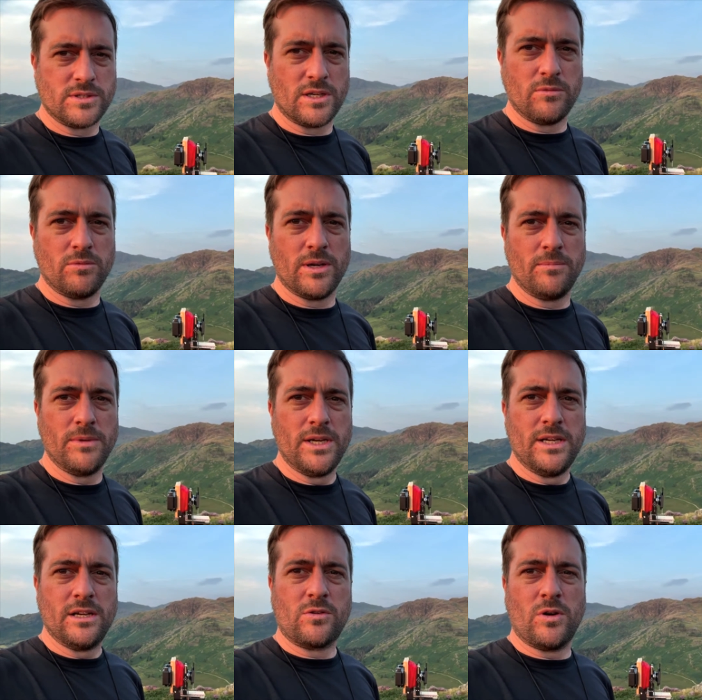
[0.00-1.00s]
So I
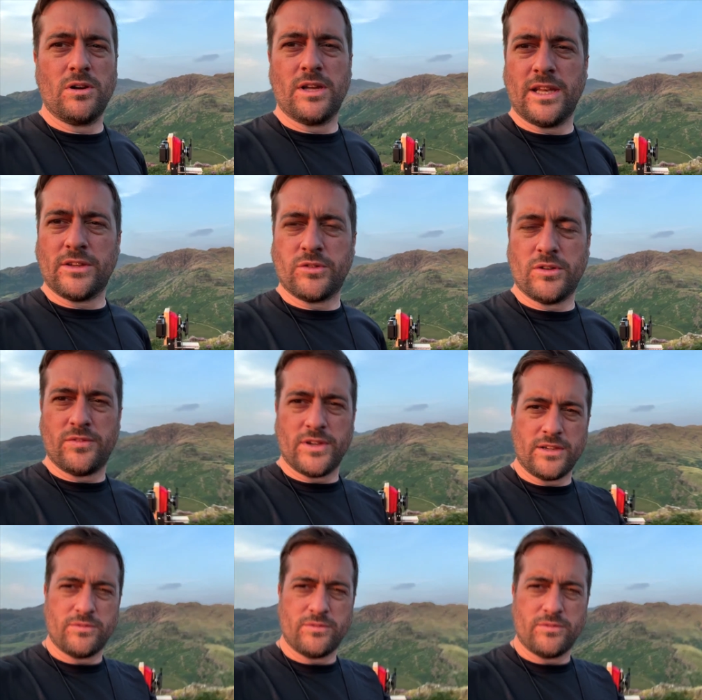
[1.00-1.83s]
quite like that sort of thing.